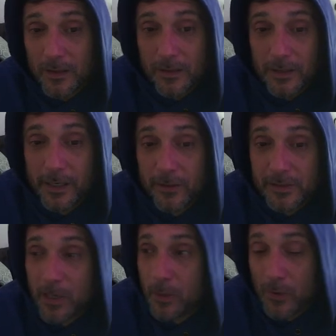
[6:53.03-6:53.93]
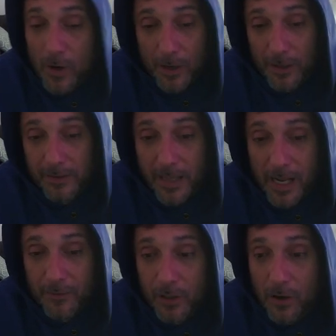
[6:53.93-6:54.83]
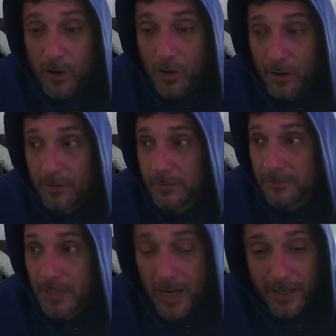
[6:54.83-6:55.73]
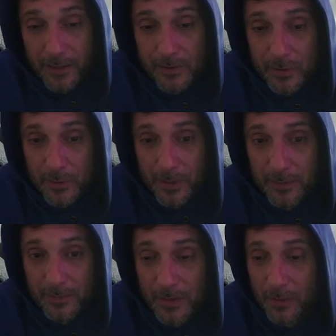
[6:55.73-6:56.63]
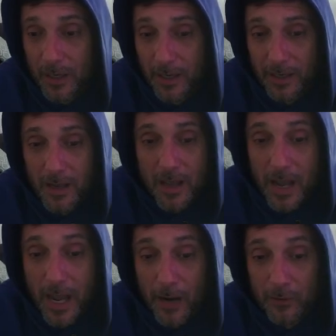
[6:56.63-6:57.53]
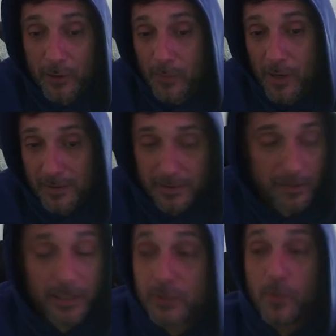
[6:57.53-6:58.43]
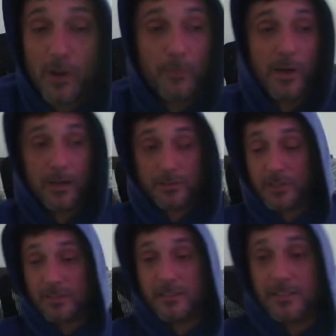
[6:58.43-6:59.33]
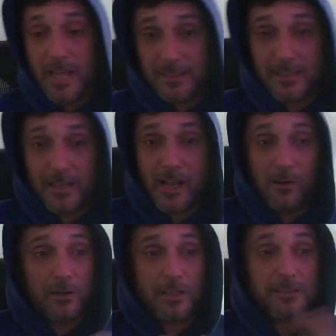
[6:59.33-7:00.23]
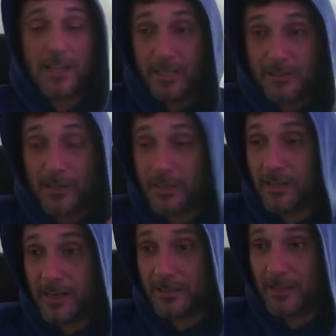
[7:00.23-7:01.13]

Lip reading: Here's their product. They have the card tied into it. Okay. I only deposited like $12 just to test it out because I started connecting